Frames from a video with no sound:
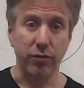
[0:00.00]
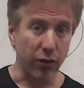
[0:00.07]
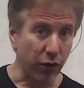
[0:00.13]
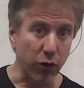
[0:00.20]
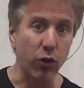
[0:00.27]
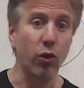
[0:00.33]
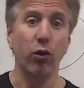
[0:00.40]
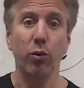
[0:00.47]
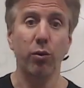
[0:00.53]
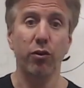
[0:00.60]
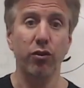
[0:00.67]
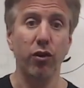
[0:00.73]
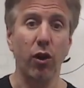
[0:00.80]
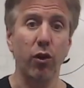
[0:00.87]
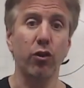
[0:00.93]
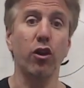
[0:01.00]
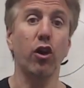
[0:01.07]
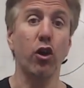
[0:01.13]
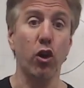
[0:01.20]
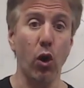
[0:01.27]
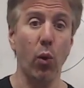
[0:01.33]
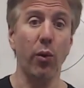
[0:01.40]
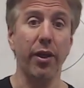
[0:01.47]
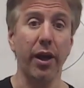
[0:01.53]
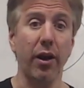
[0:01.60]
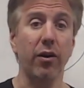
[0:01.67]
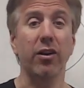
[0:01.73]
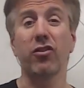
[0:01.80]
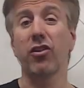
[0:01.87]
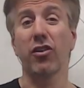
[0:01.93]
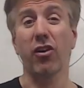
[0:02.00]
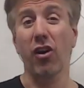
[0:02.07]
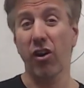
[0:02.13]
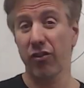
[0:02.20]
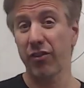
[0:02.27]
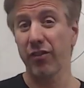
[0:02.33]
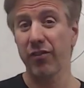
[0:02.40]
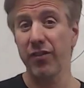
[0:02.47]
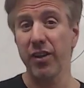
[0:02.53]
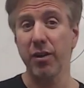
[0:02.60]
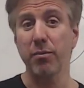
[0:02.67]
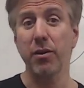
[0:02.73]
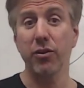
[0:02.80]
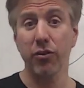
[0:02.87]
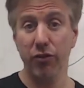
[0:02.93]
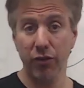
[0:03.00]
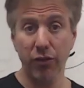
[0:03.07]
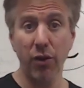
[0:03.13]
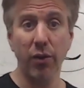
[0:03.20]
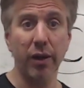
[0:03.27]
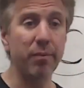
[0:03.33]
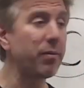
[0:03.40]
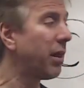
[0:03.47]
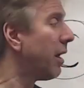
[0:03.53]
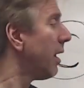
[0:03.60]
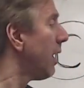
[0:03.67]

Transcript: The Google result, go there. It's going to cost a fee, but you should do it.